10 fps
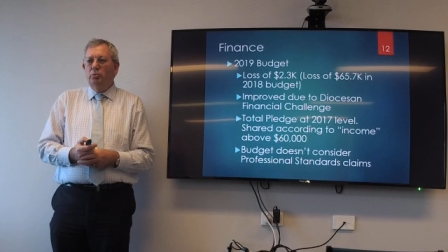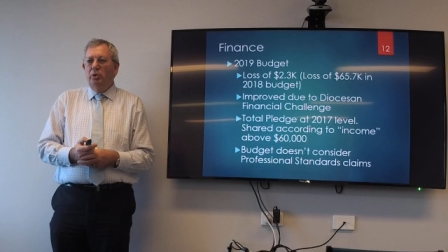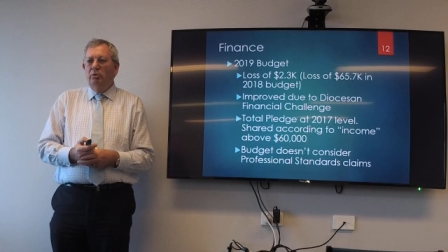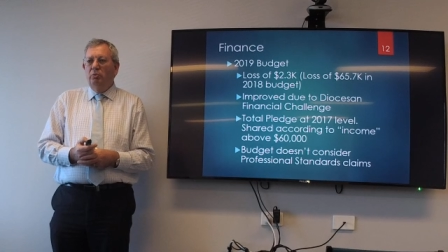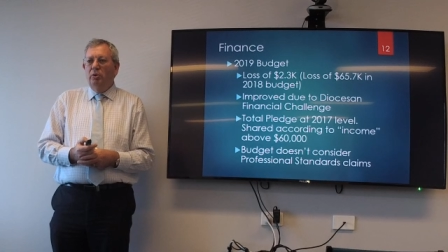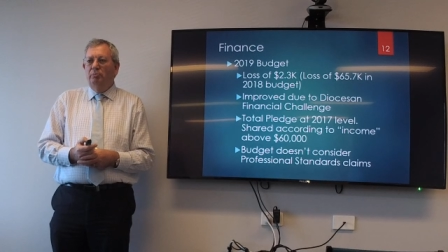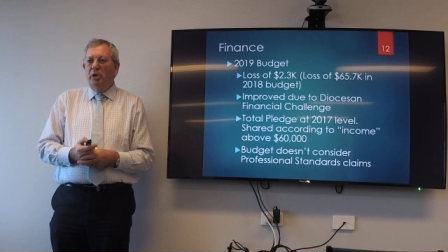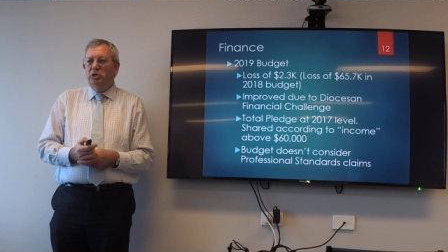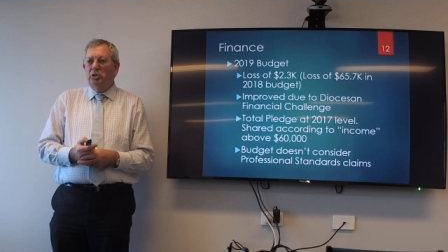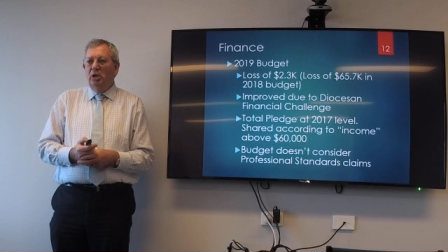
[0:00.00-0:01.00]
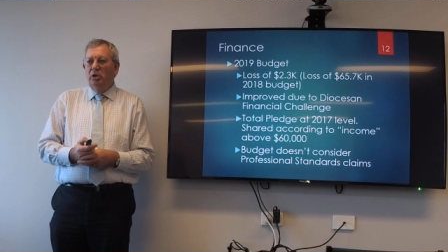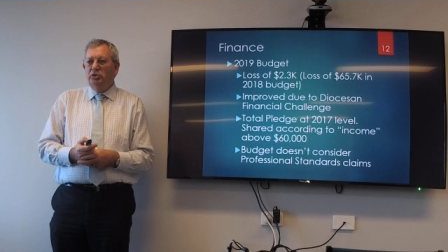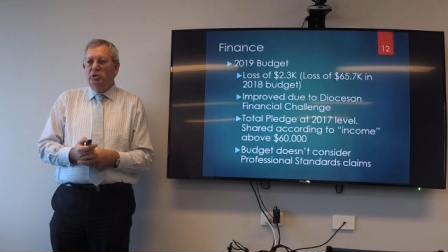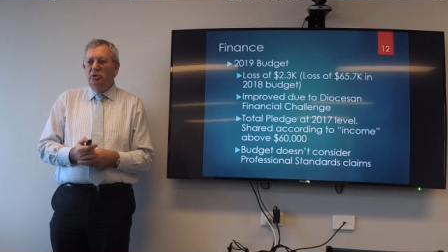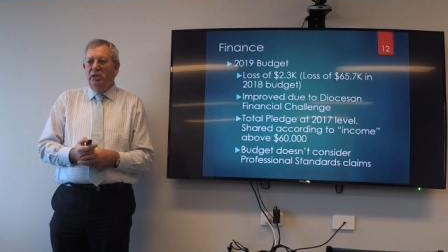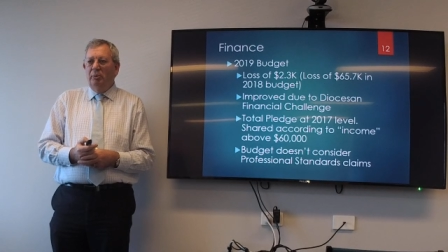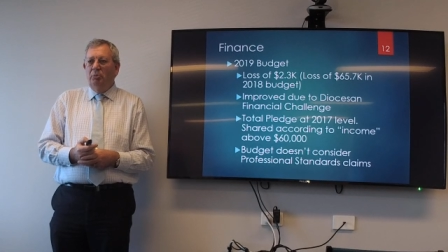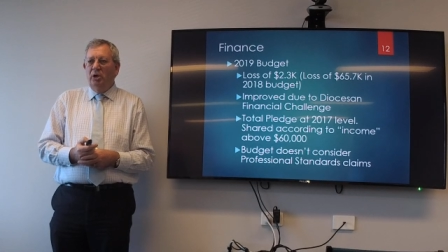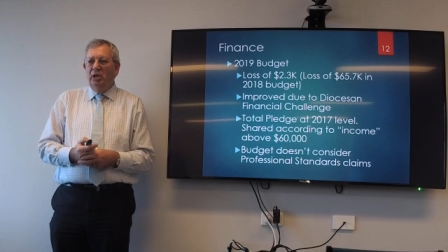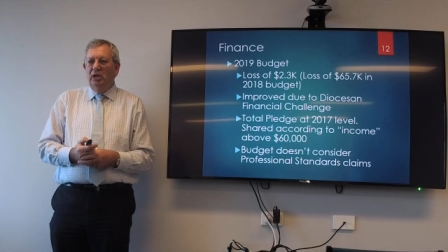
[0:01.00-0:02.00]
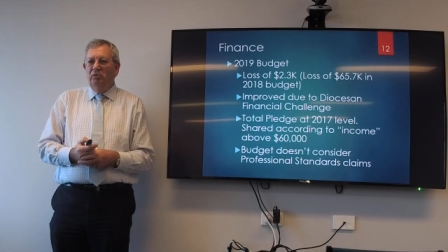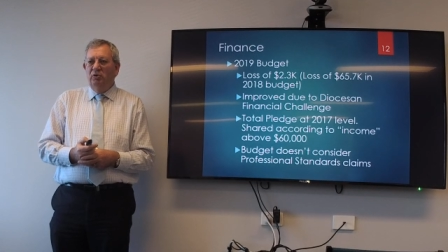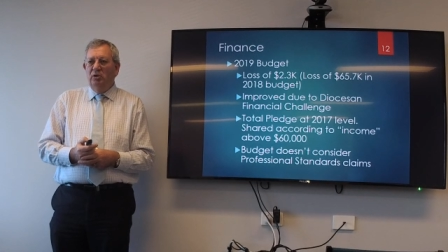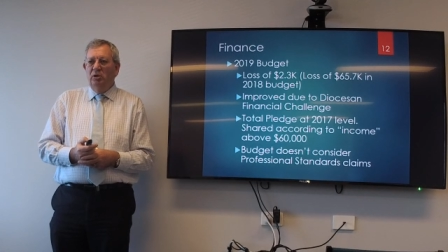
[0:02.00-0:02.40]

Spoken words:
we're much closer to that break-even.